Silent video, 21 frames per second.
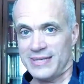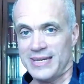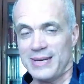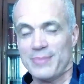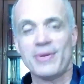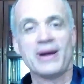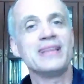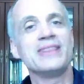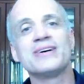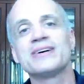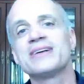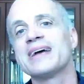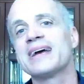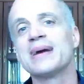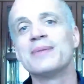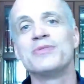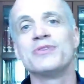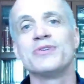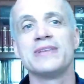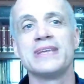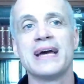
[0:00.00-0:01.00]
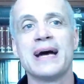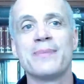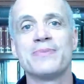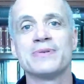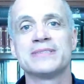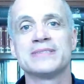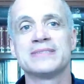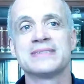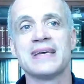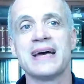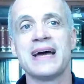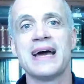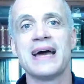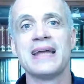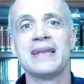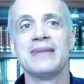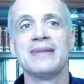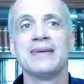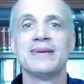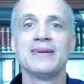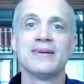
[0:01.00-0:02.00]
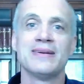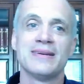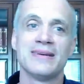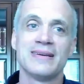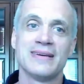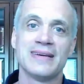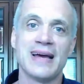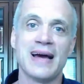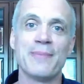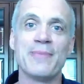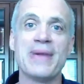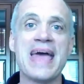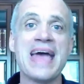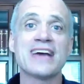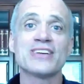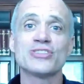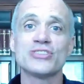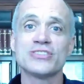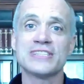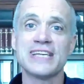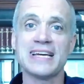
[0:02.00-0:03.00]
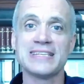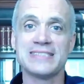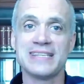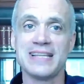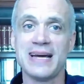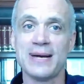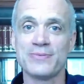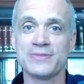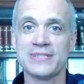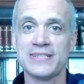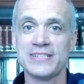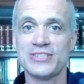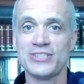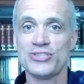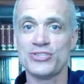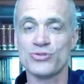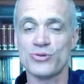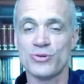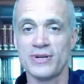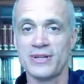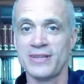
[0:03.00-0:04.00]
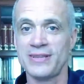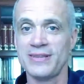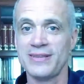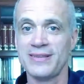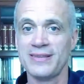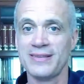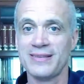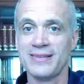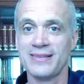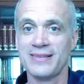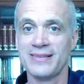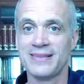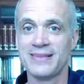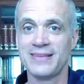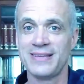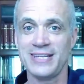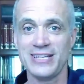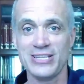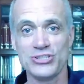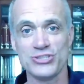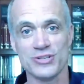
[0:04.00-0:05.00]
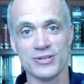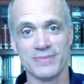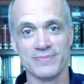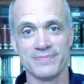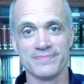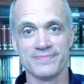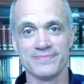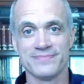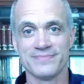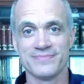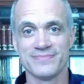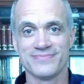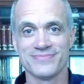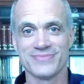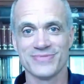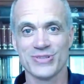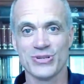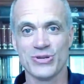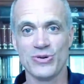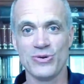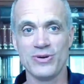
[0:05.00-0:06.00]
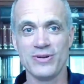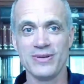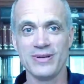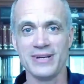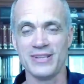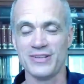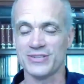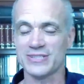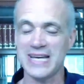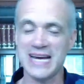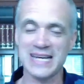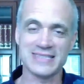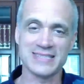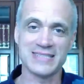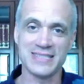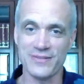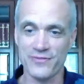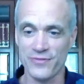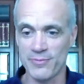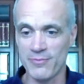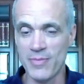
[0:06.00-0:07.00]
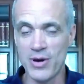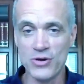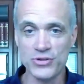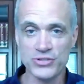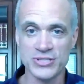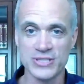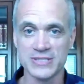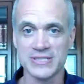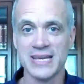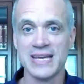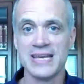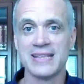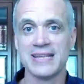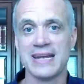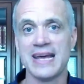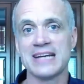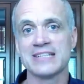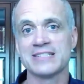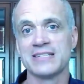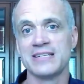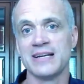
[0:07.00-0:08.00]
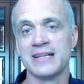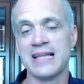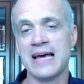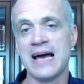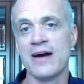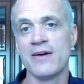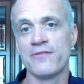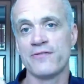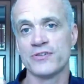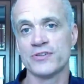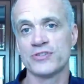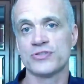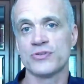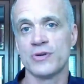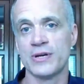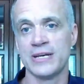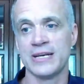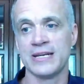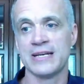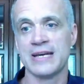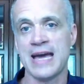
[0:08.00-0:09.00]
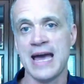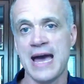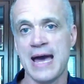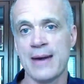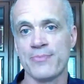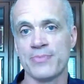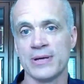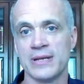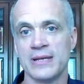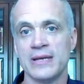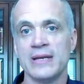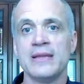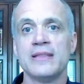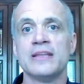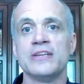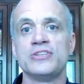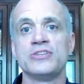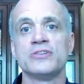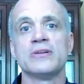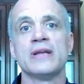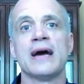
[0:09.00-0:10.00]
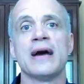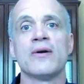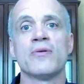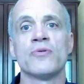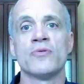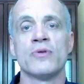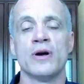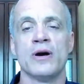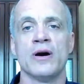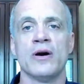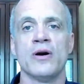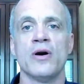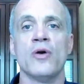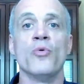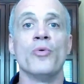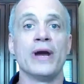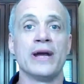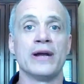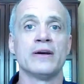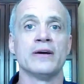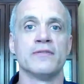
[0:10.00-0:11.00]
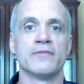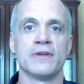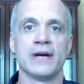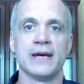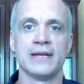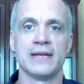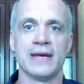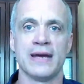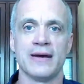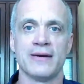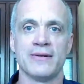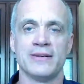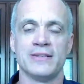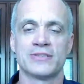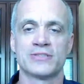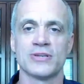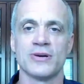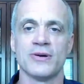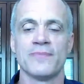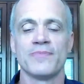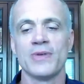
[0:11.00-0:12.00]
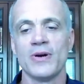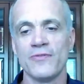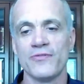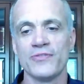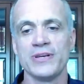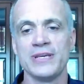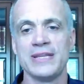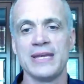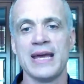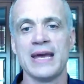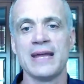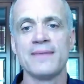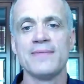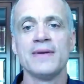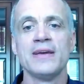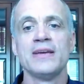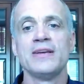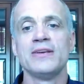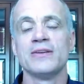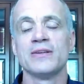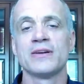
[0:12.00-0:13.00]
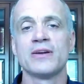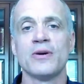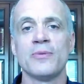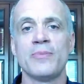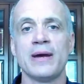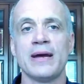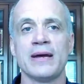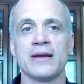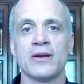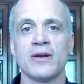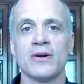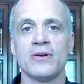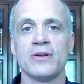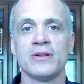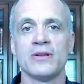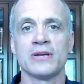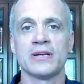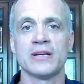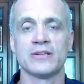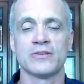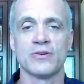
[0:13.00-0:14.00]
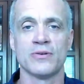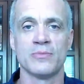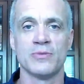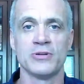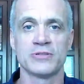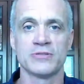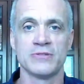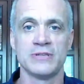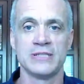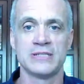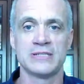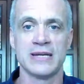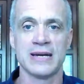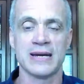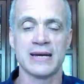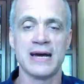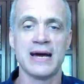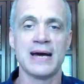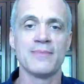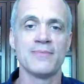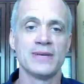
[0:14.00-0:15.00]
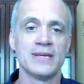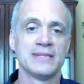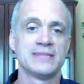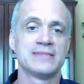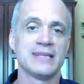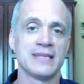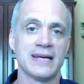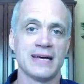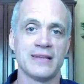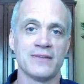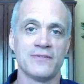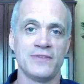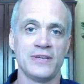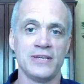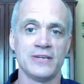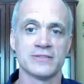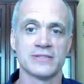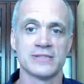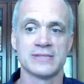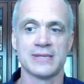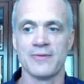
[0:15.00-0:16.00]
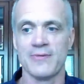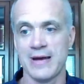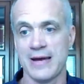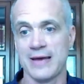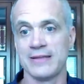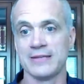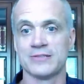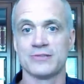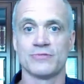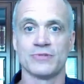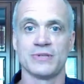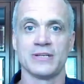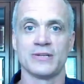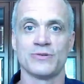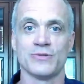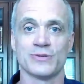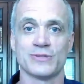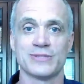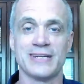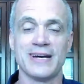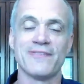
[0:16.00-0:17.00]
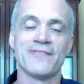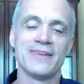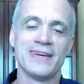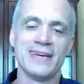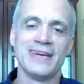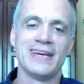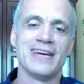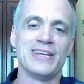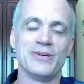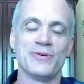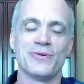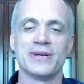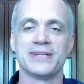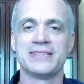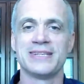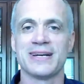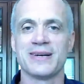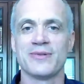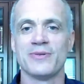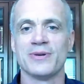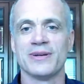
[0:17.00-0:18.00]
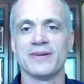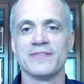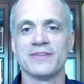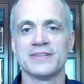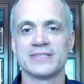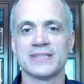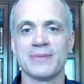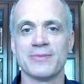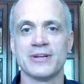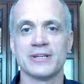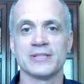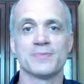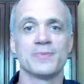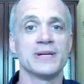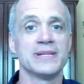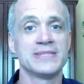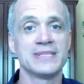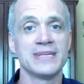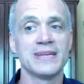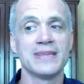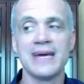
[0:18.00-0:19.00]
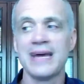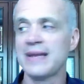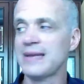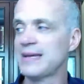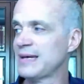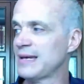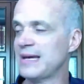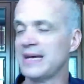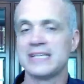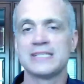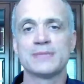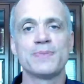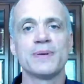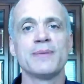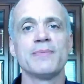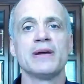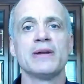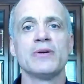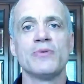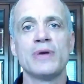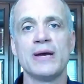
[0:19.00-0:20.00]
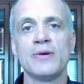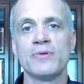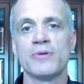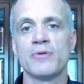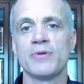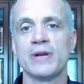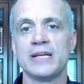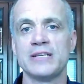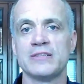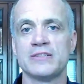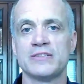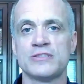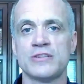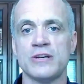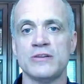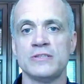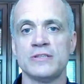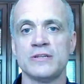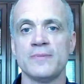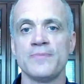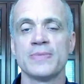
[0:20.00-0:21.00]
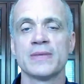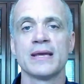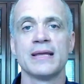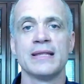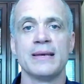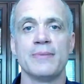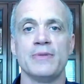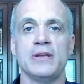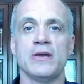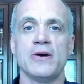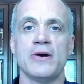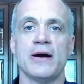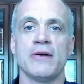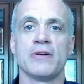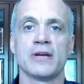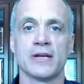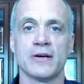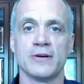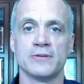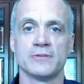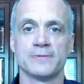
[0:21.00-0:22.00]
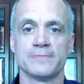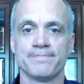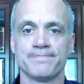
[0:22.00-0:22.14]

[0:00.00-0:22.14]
Might look like I'm doing the opposite side. I'm exercising the opposite to shorten the injury. Cool? And there's lots of different motions that actually allow for shortening to happen that you're not uh, aware of right now. And so hopefully in the end, you'll go back, go to look at totalmotionrelease.com, see a lot of the videos and say, wow, this is really cool stuff. And you want to take one of our seminars. But until then, experiment away with what I just showed you and let me know how it goes.